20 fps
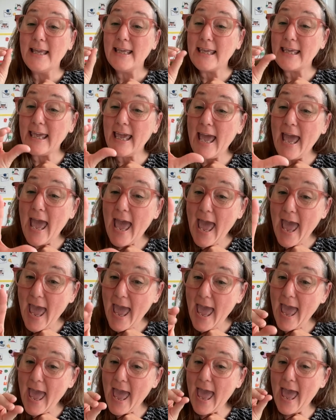
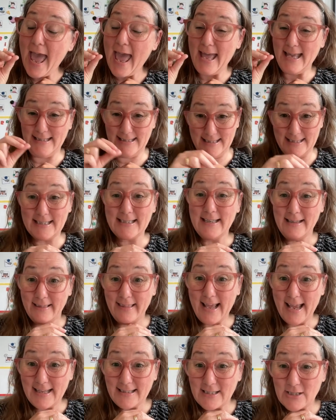cat.
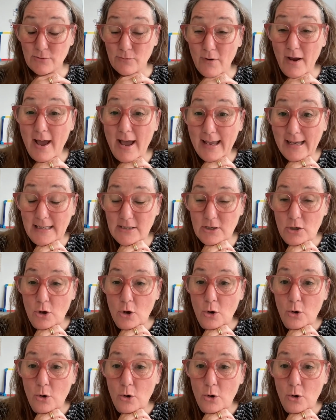That's right.